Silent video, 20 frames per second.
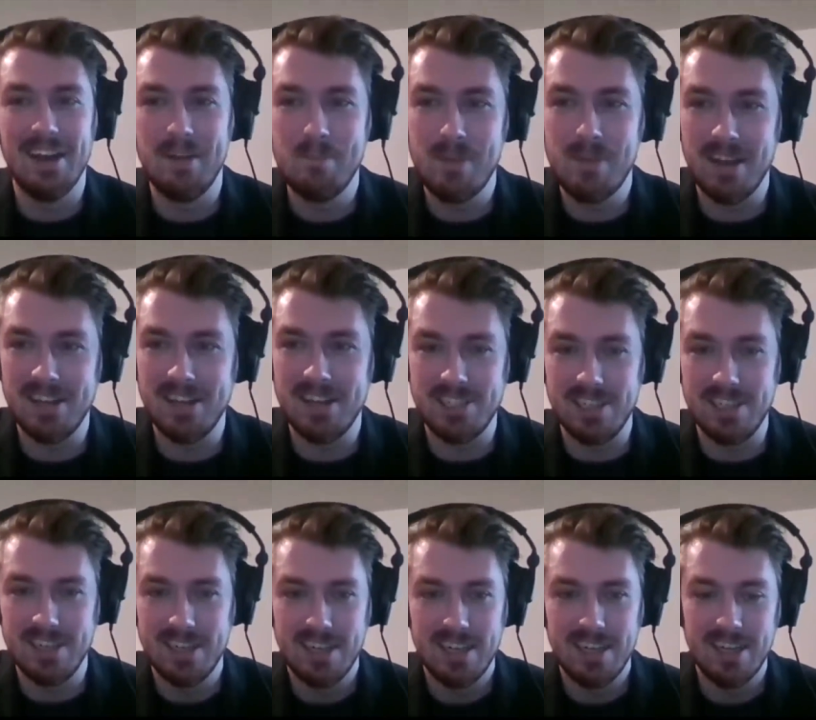
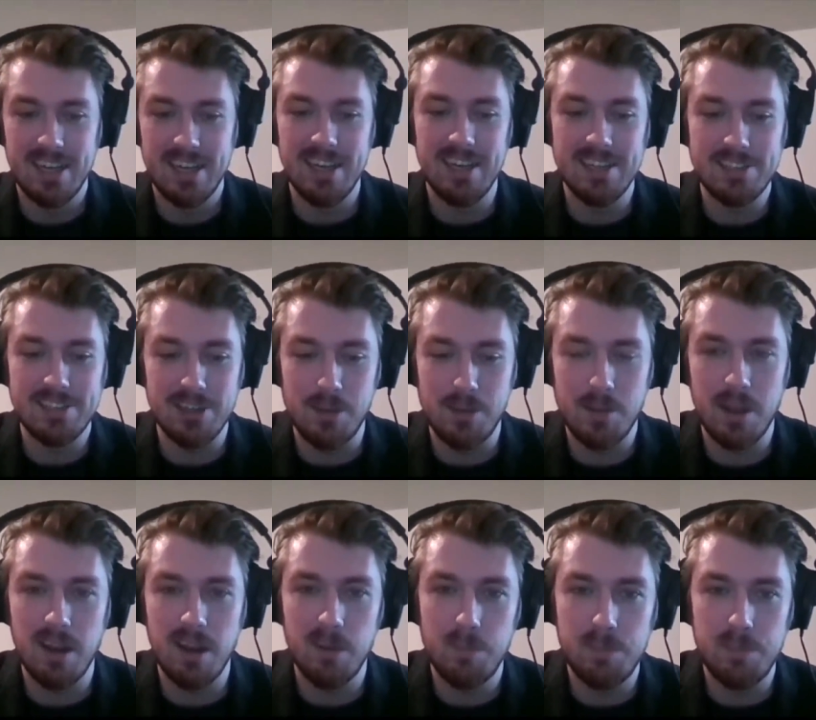pleasure. Uh, so I'm
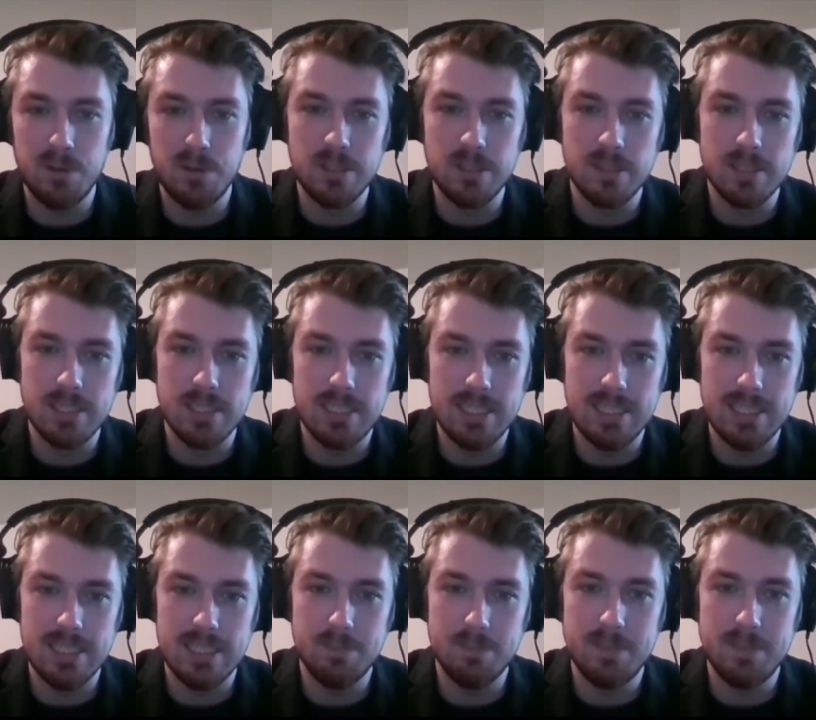Jelle Pol,
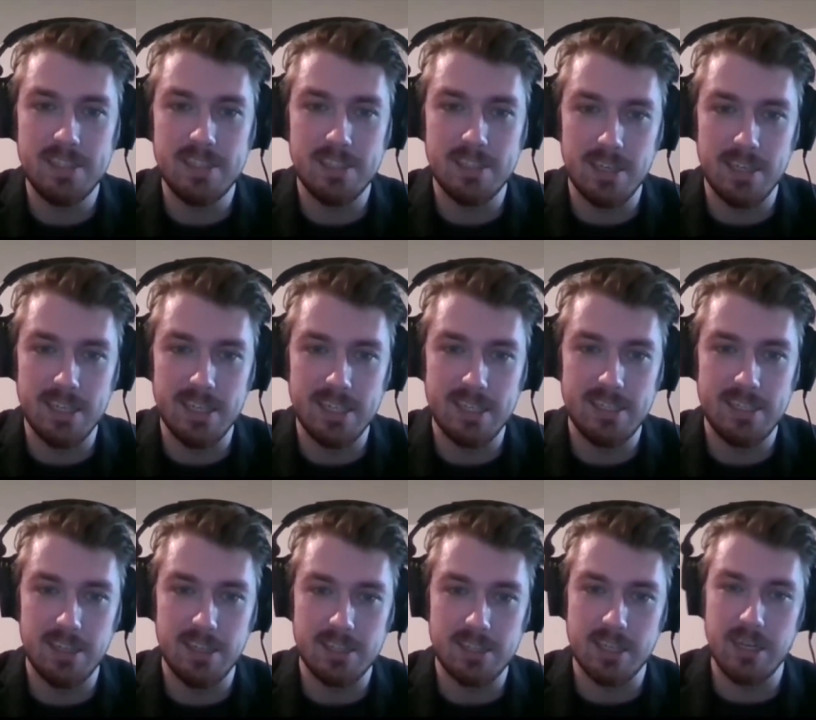uh, business lead at
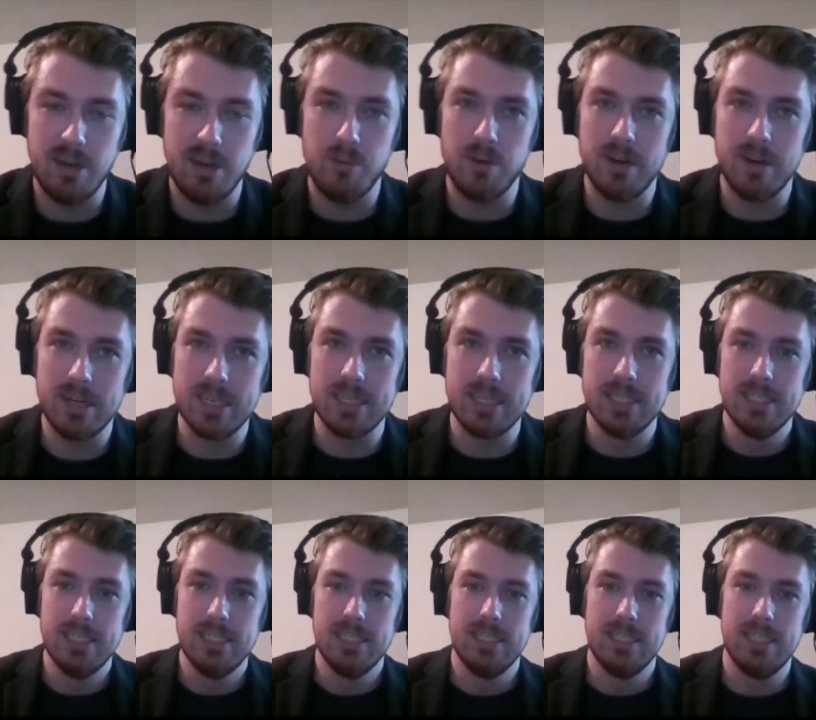Dusk Network.
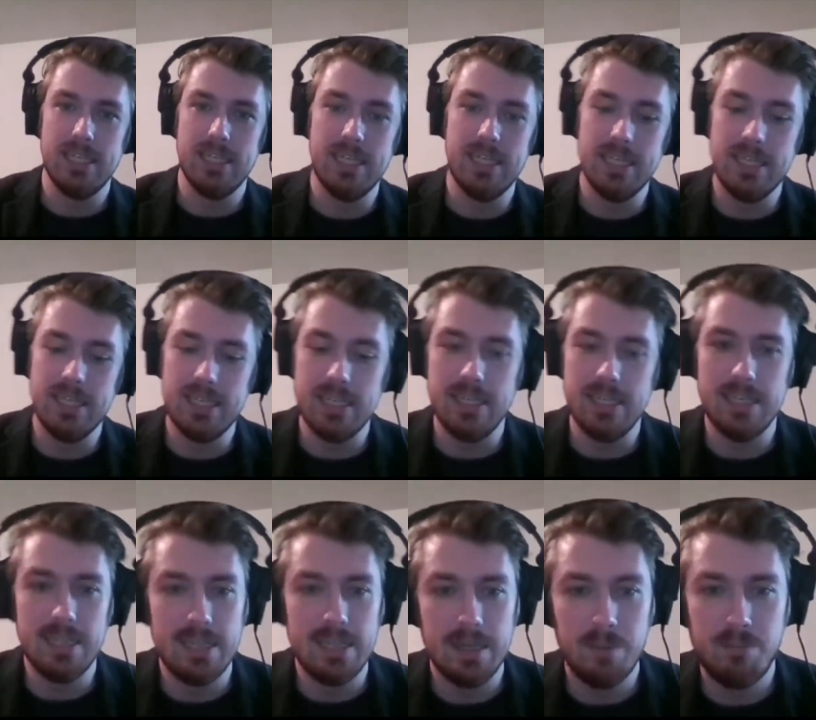
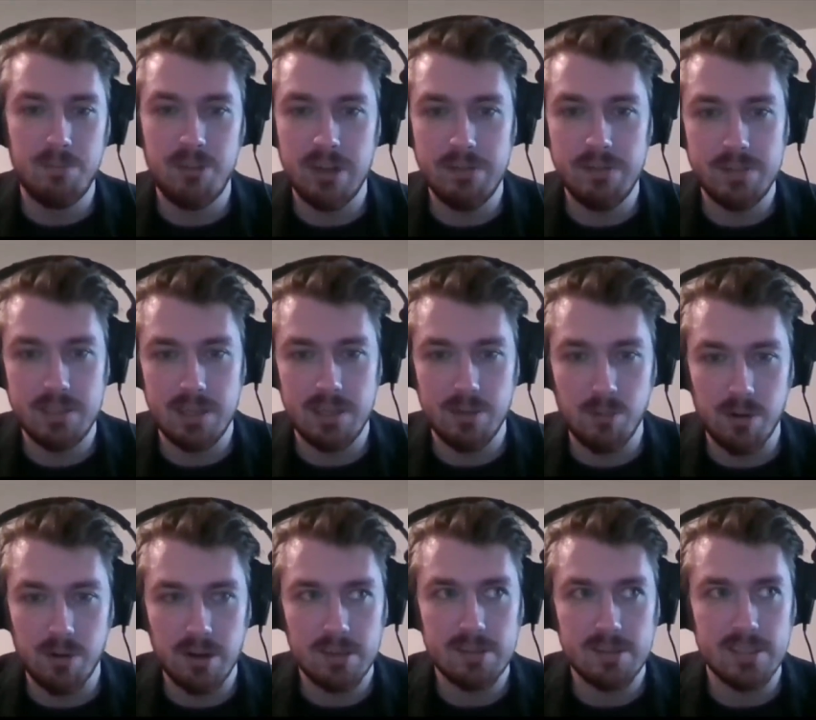Uh, previously
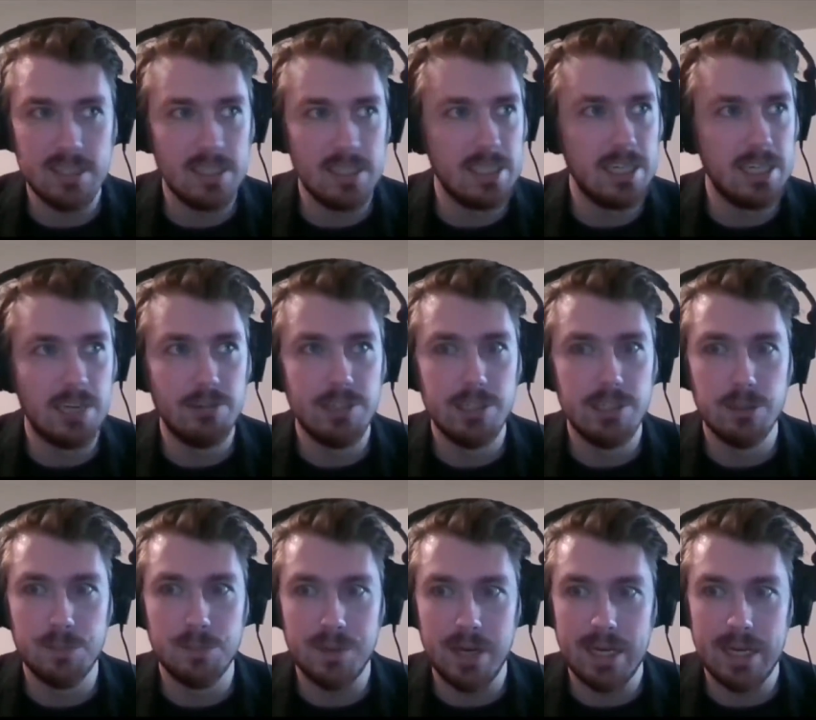worked in uh,
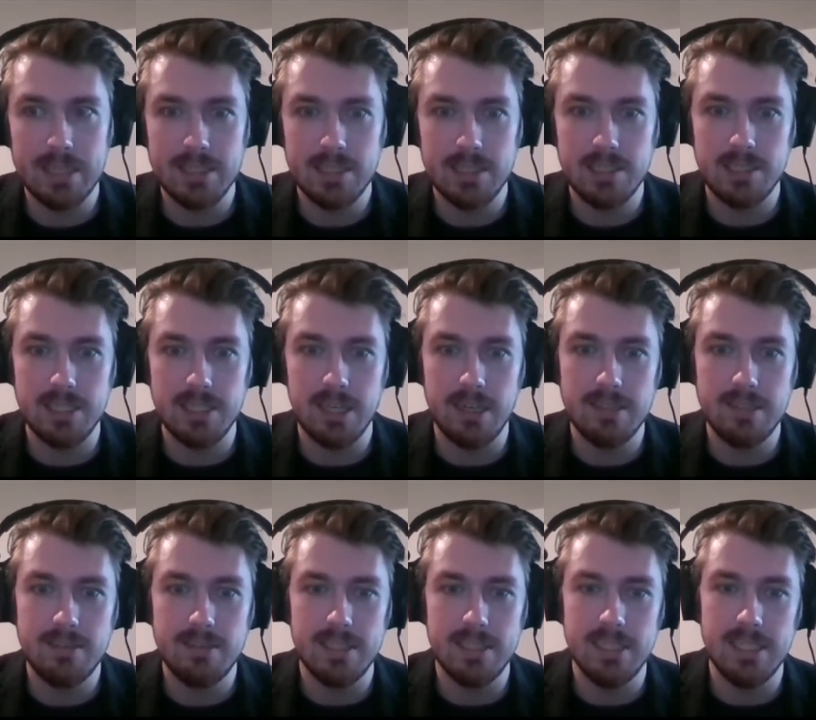renewable energy, I
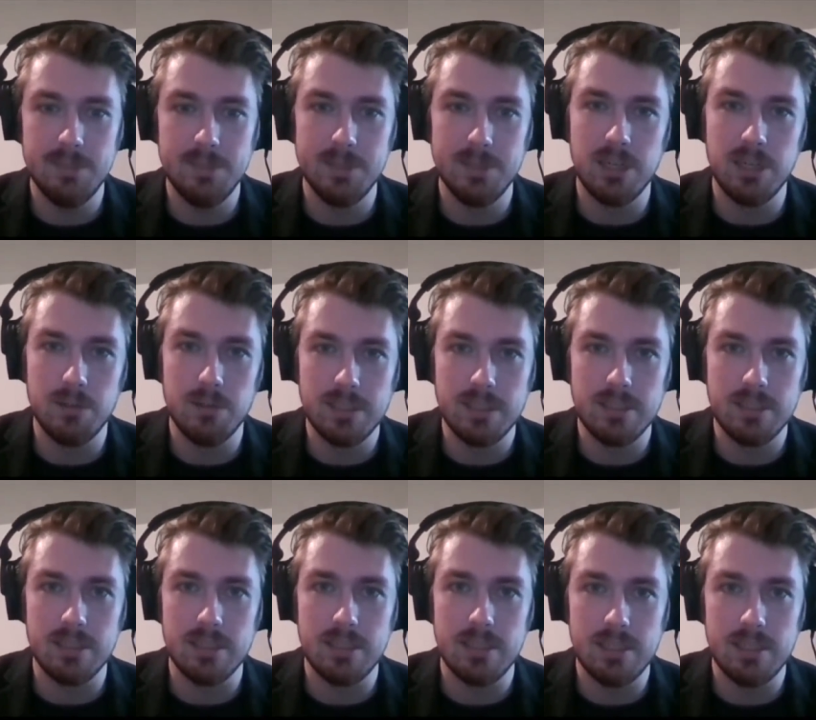T, but always
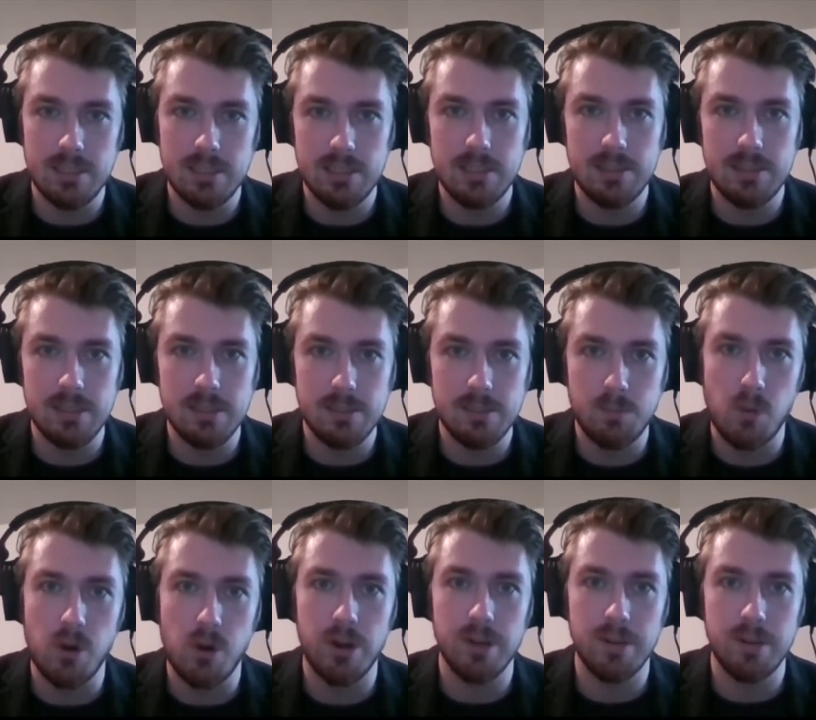uh,
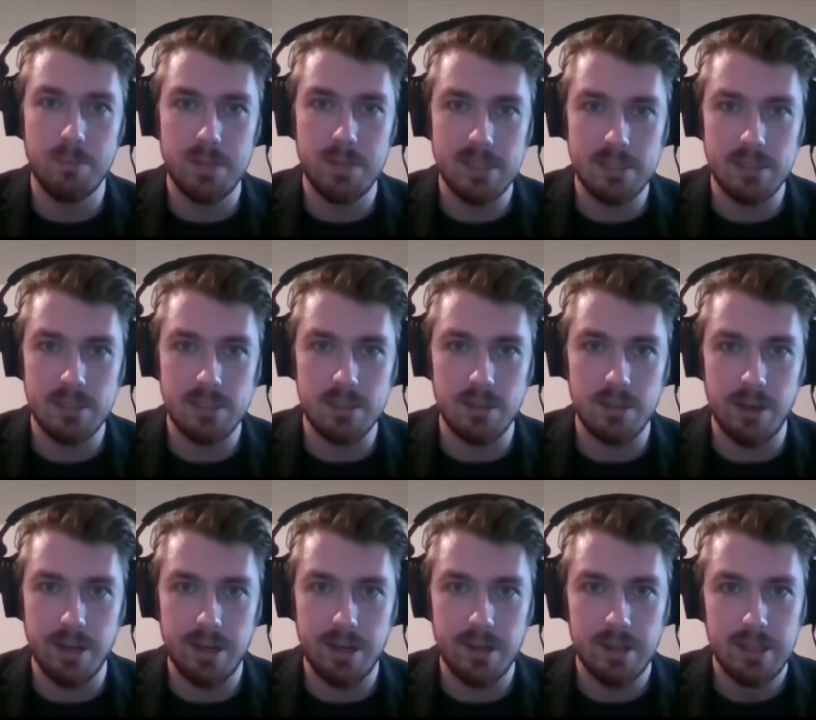more on the business
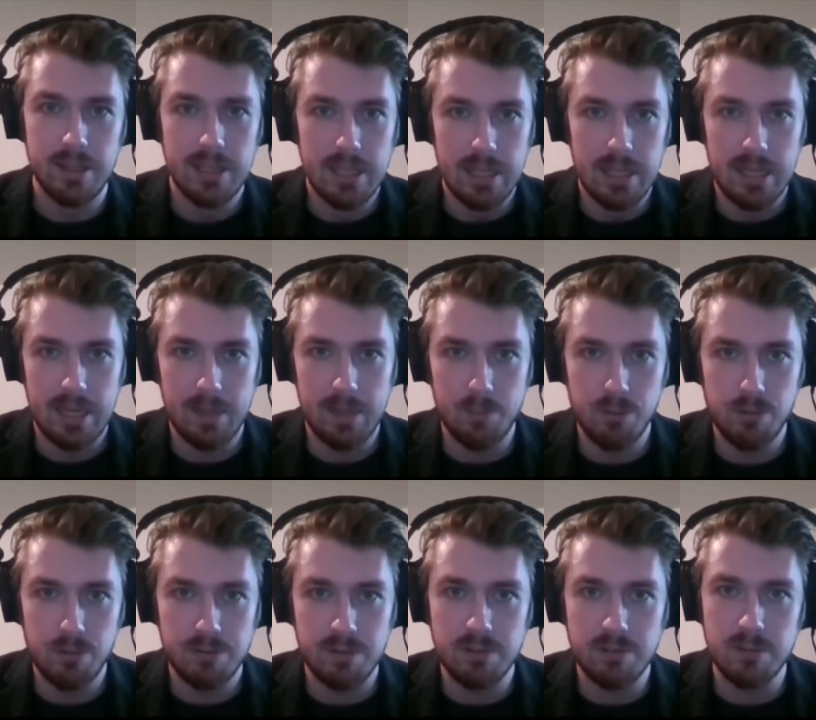side, and
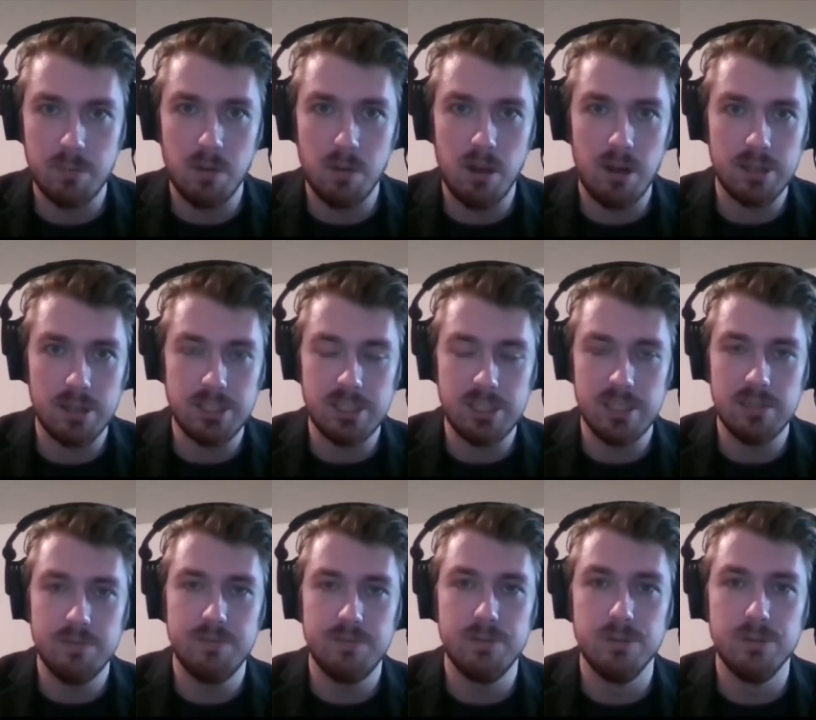moved into blockchain
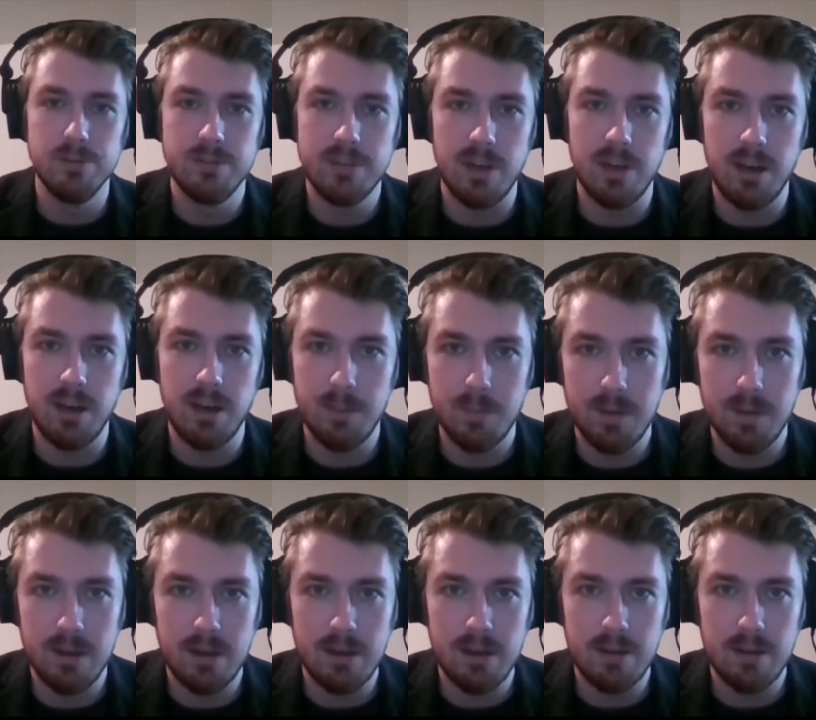full time uh,
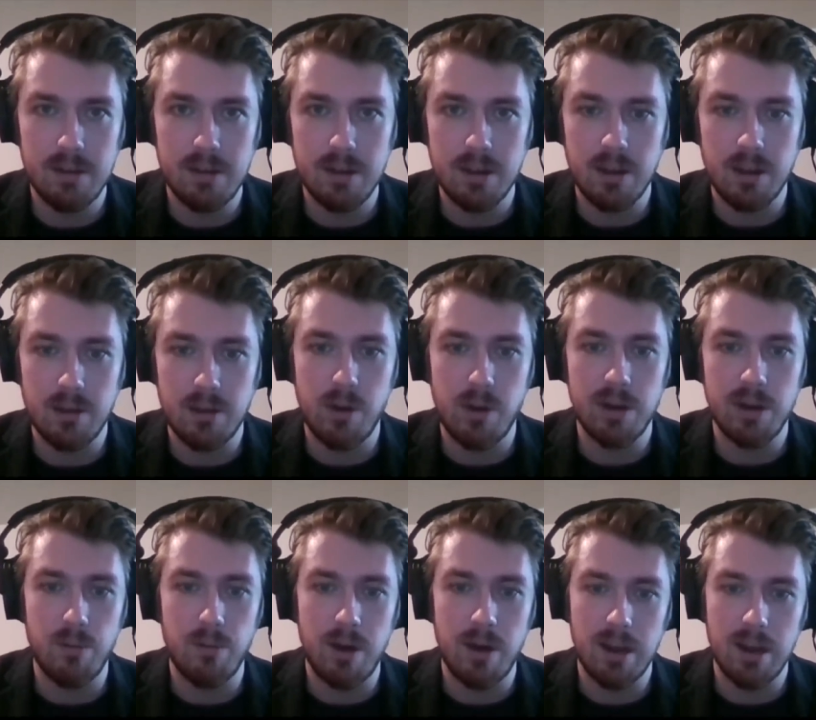quite a
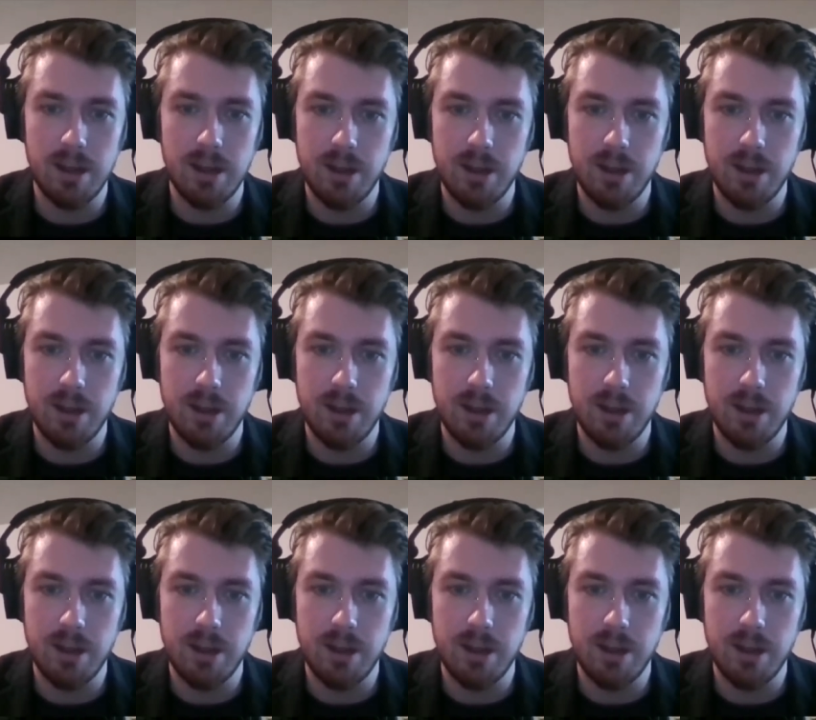while ago